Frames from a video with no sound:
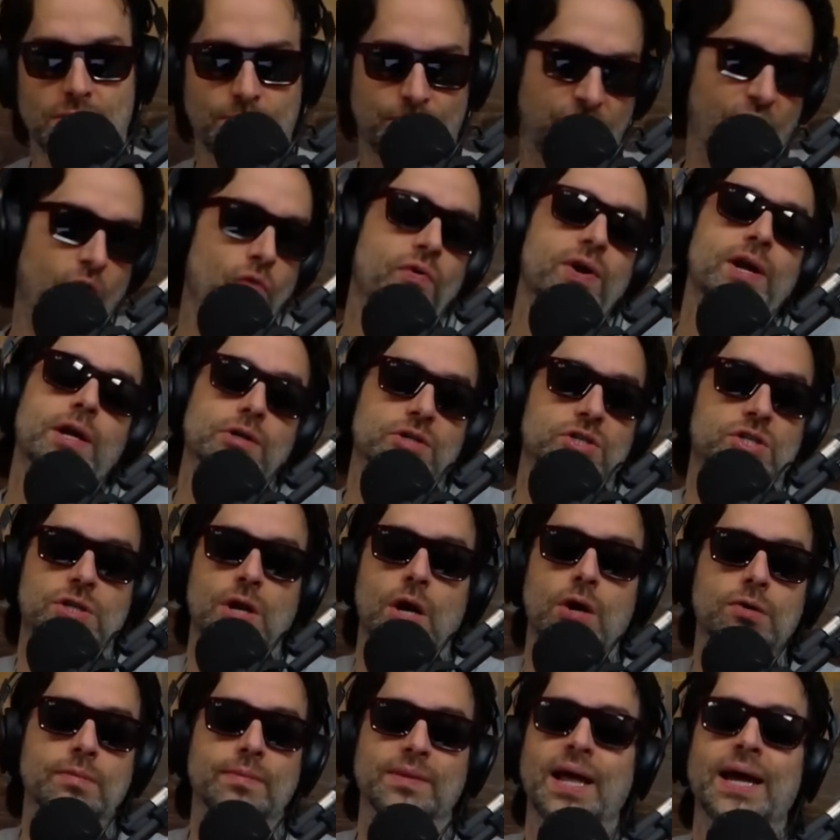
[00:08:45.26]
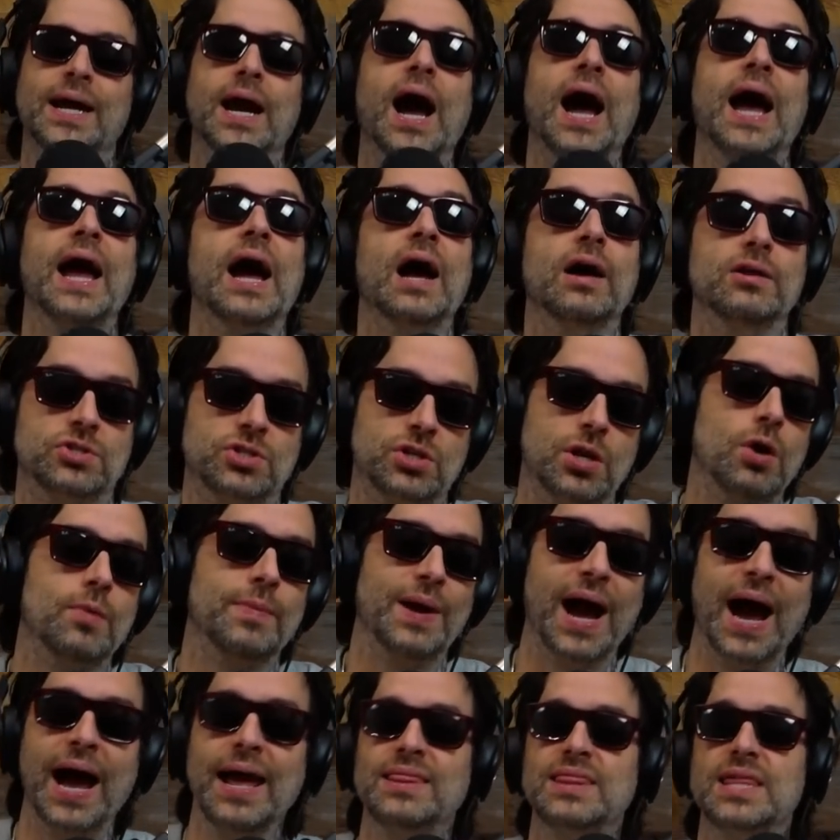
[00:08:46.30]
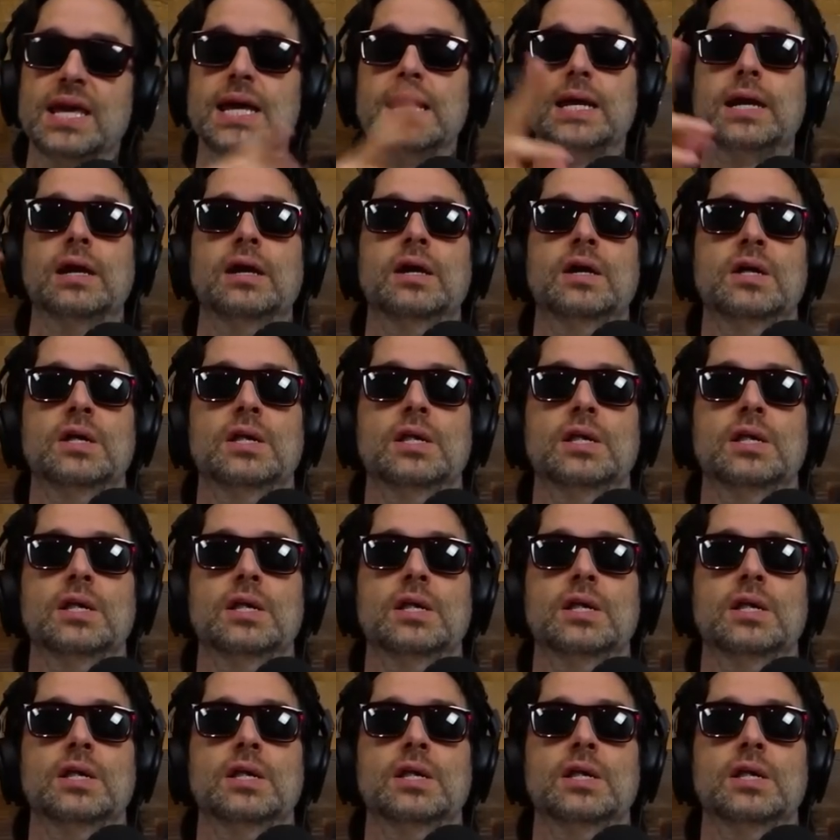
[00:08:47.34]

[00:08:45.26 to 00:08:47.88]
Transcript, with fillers: for real, stone like I stoned. I think.